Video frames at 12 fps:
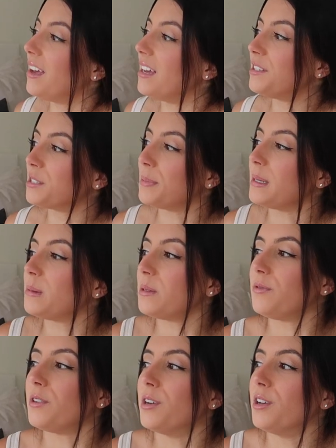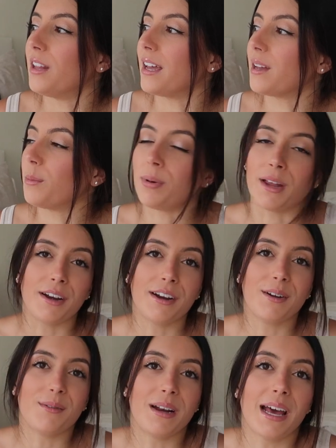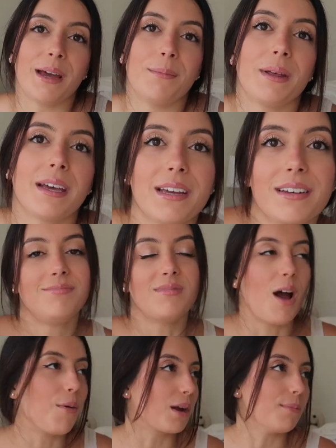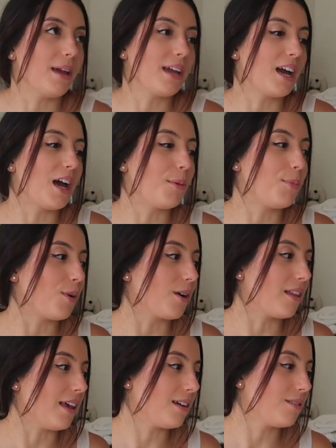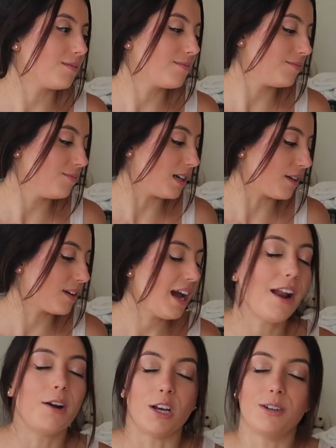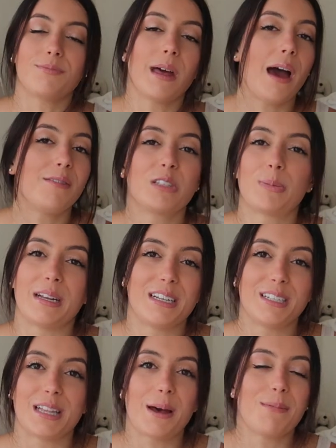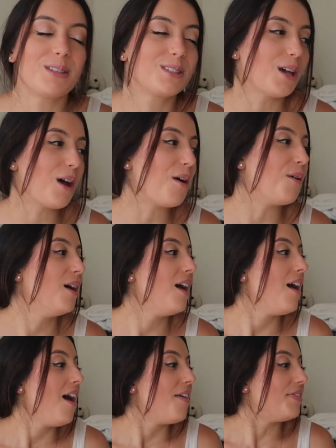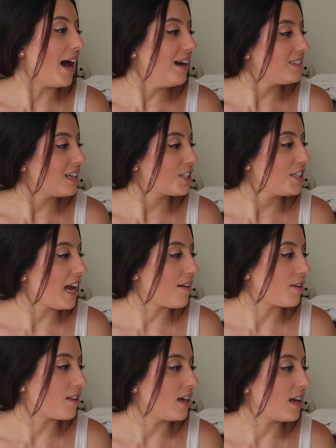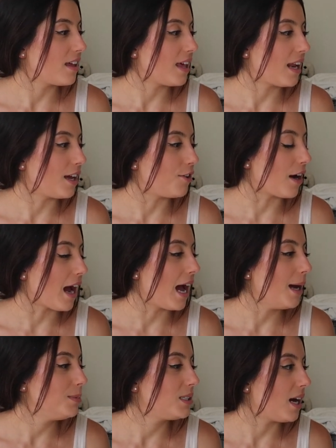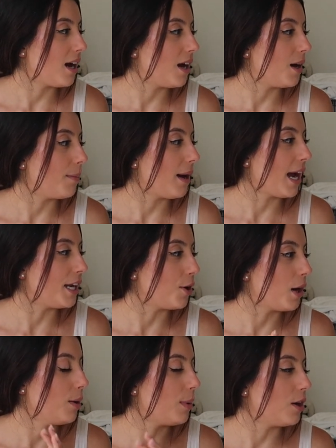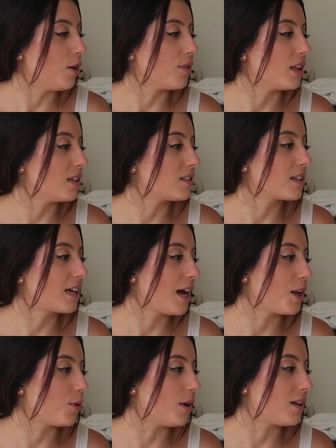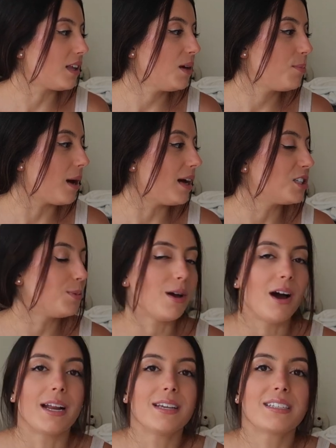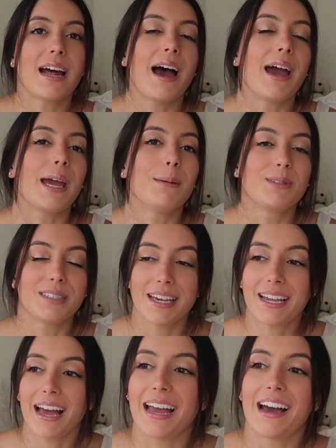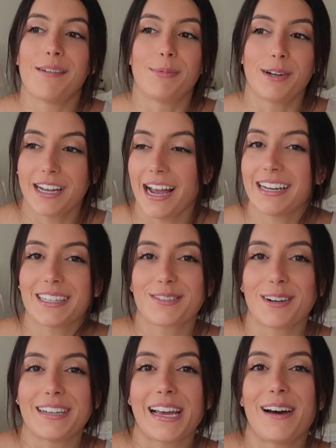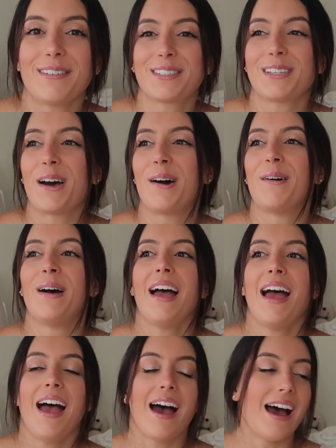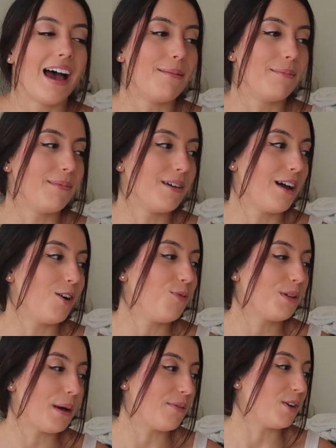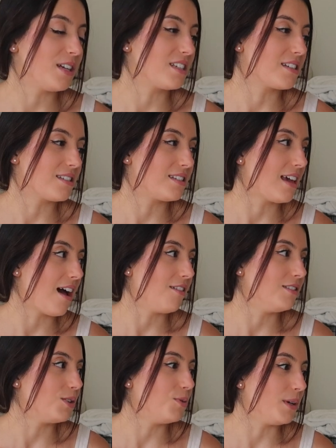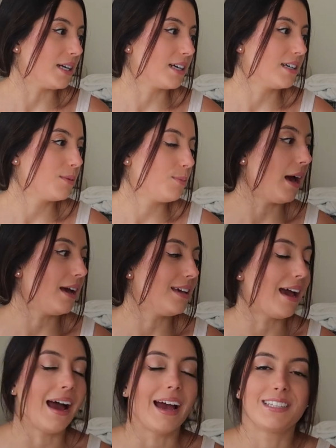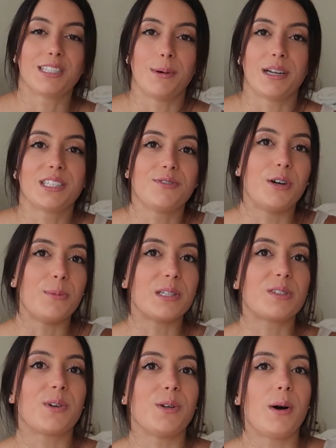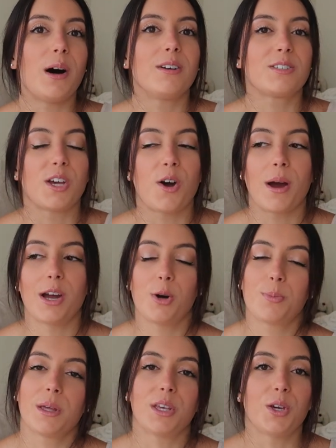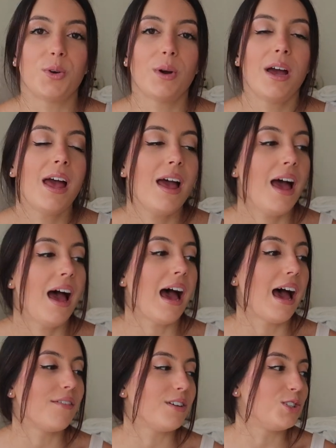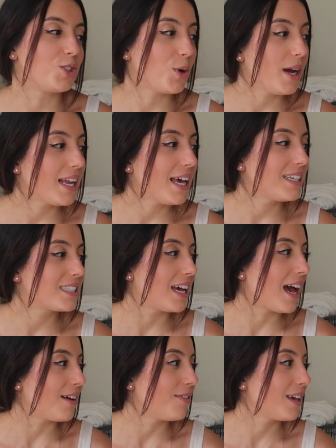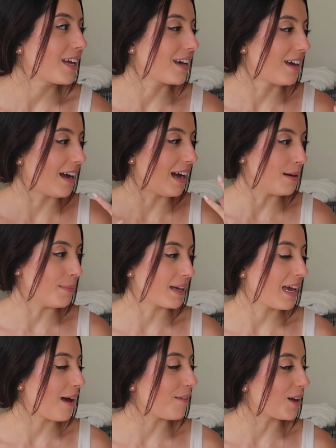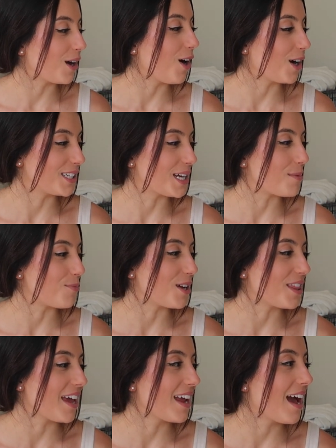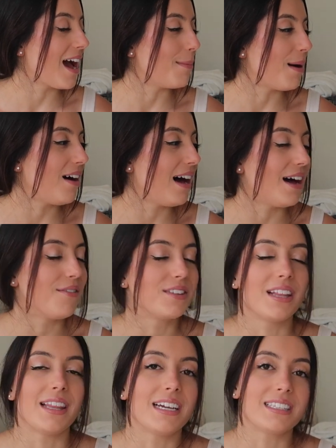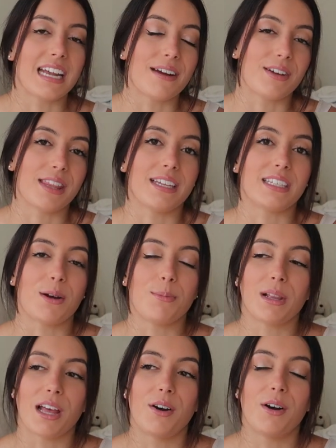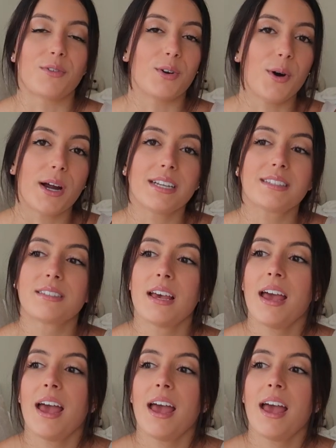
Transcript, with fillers: it just makes me feel like better when I'm like not wearing makeup or like whatever. I don't know, I've just been into that. So that is actually everything that I grabbed. I know I went over this kind of quickly, but to be honest, I am sick. I have bronchitis right now, so hopefully my voice doesn't sound weird, but yeah, I still wanted to film this for you all, so I hope that you have enjoyed it. I feel like I'm like having a hard time breathing. I'll have the links to everything down below, of course,